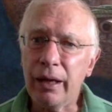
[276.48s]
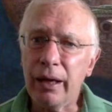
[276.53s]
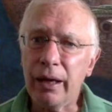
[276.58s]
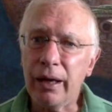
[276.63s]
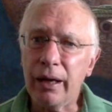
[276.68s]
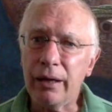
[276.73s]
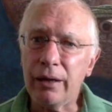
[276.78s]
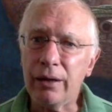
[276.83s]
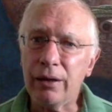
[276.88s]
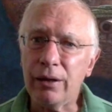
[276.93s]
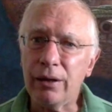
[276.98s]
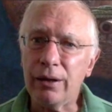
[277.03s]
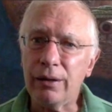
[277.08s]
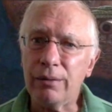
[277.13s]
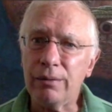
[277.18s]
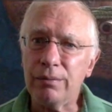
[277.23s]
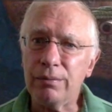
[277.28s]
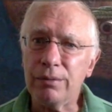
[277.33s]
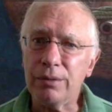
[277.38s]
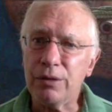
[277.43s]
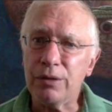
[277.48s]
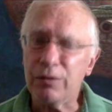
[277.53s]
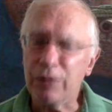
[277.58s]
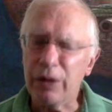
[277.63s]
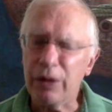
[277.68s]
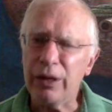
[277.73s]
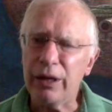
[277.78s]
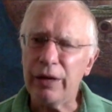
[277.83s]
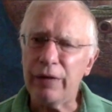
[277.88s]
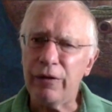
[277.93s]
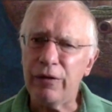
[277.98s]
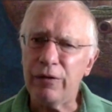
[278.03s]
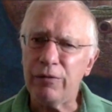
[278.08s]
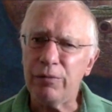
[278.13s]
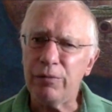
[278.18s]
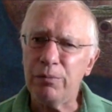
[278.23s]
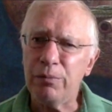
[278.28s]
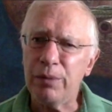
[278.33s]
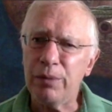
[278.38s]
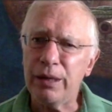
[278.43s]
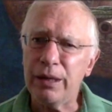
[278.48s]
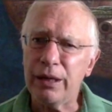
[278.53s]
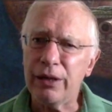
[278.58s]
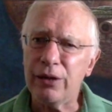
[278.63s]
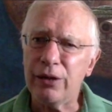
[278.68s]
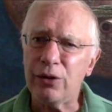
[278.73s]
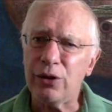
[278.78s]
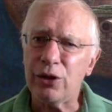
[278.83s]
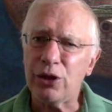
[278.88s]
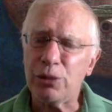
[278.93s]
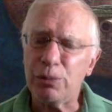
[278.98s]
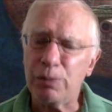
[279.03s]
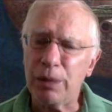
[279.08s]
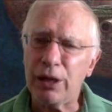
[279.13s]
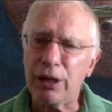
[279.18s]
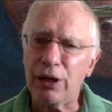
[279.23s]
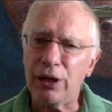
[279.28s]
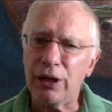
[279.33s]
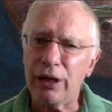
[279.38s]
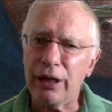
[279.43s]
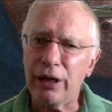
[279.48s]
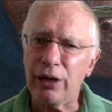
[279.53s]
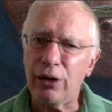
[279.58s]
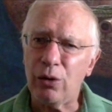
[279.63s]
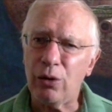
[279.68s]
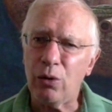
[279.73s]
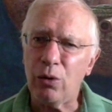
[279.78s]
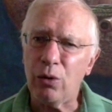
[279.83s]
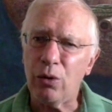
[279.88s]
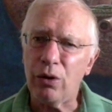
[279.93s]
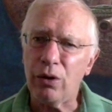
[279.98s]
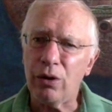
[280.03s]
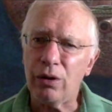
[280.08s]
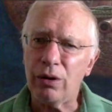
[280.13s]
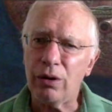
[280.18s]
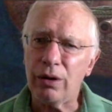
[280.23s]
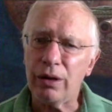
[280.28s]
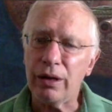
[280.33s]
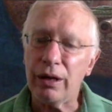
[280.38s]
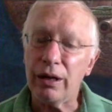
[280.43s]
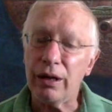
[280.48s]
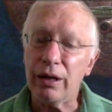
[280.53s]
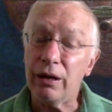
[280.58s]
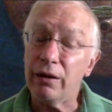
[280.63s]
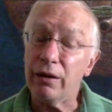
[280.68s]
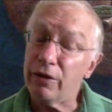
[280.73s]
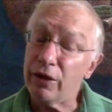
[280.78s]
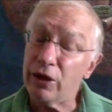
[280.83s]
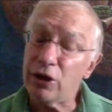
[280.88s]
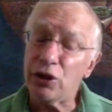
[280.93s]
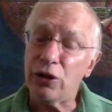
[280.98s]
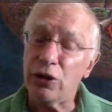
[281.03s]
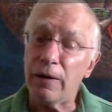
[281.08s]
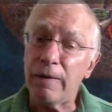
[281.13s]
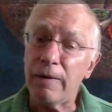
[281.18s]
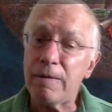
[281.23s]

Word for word: And it's very different from being either a speculator or an investor.